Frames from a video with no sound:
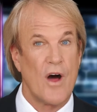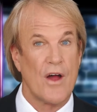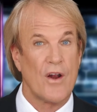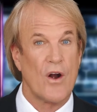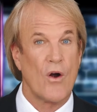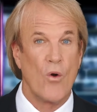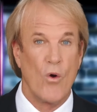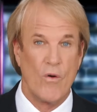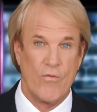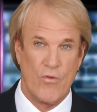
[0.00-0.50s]
on
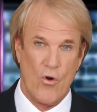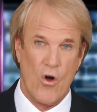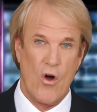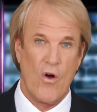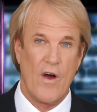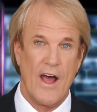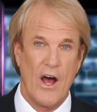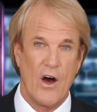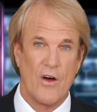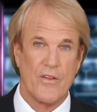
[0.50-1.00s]
our overall
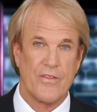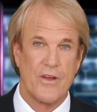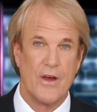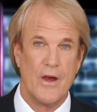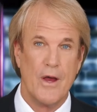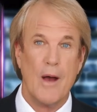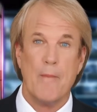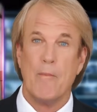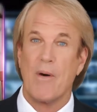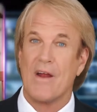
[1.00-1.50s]
health.
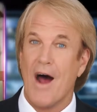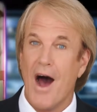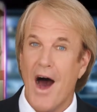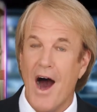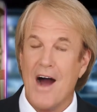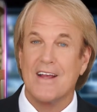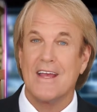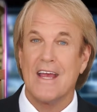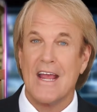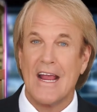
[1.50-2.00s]
But
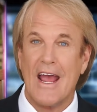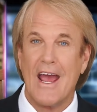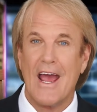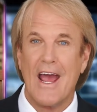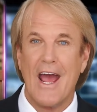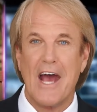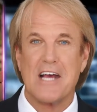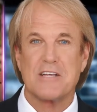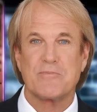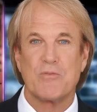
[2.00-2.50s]
hugging
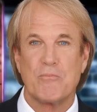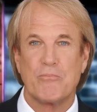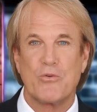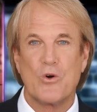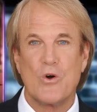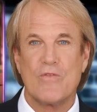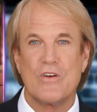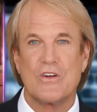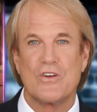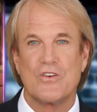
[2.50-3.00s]
has been
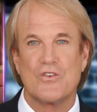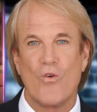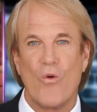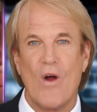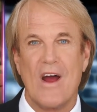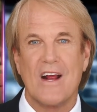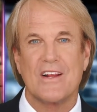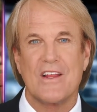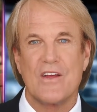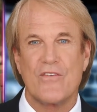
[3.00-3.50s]
proven to
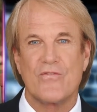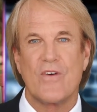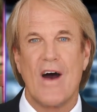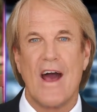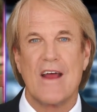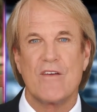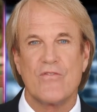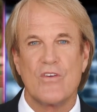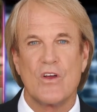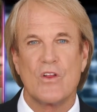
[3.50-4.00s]
directly
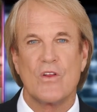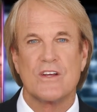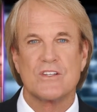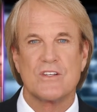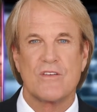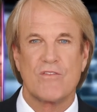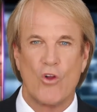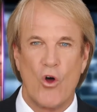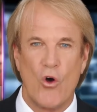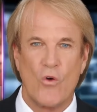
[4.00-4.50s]
fight feelings
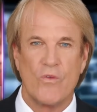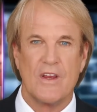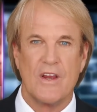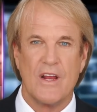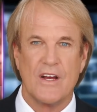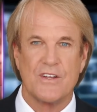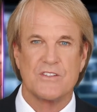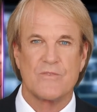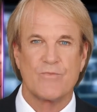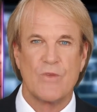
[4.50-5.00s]
of
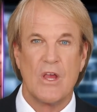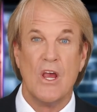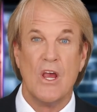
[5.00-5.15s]
loneliness.